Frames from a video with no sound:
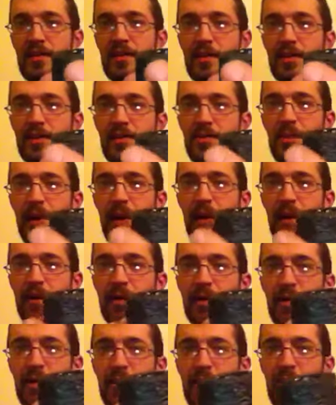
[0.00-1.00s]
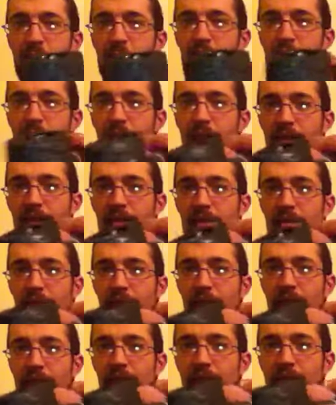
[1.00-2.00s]
dull spot, and I
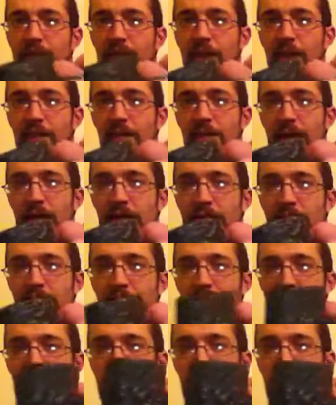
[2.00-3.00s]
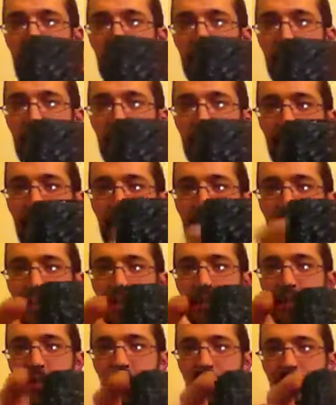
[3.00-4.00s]
know they say Carmex will do that, but if I'm
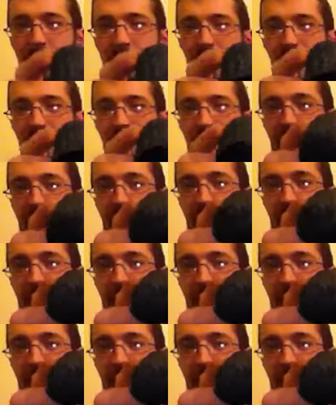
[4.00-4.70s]
gonna get that